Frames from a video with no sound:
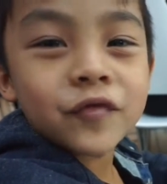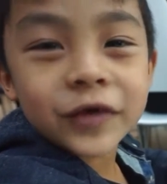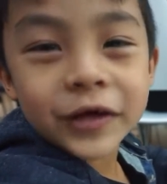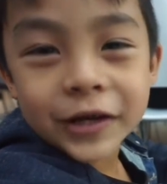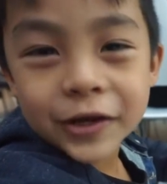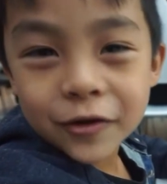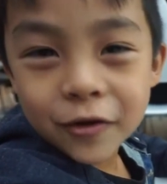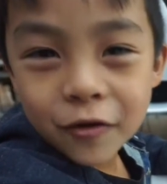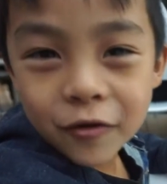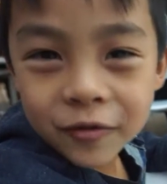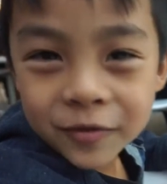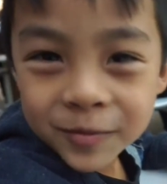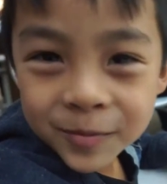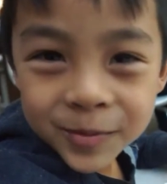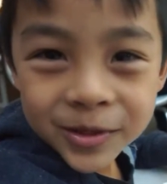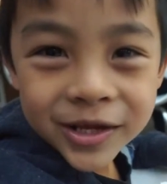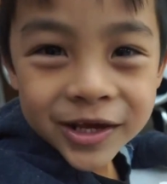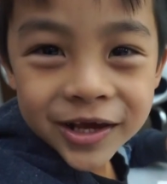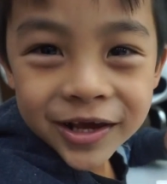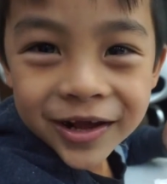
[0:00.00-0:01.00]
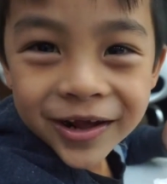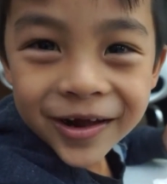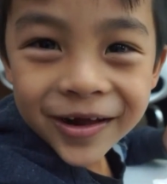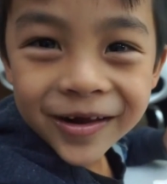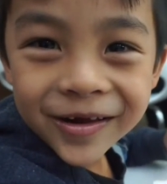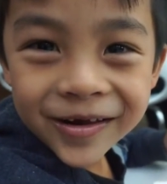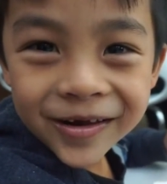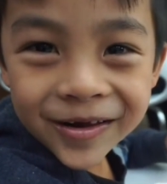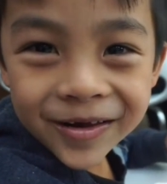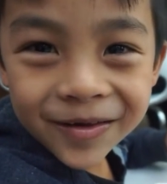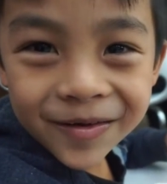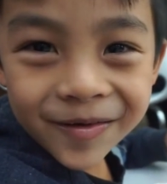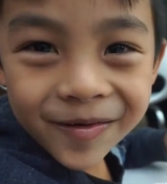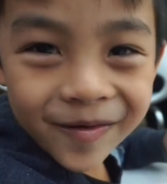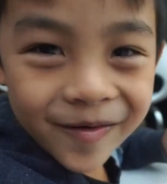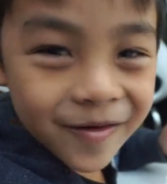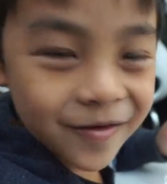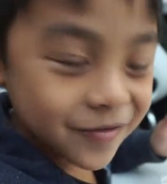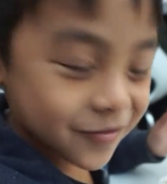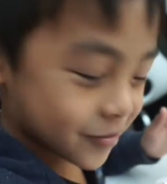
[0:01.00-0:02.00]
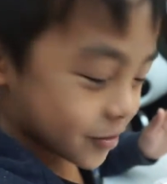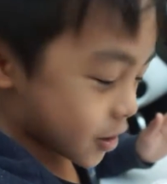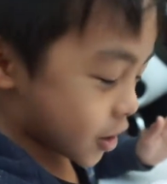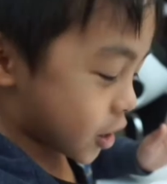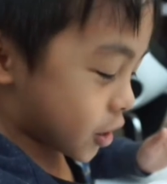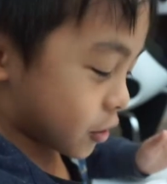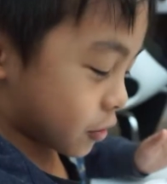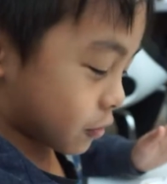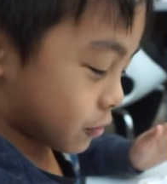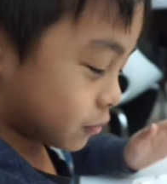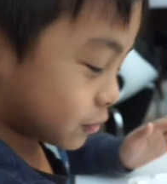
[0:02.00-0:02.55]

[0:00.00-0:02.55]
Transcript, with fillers: videoing me? Yeah. Oh.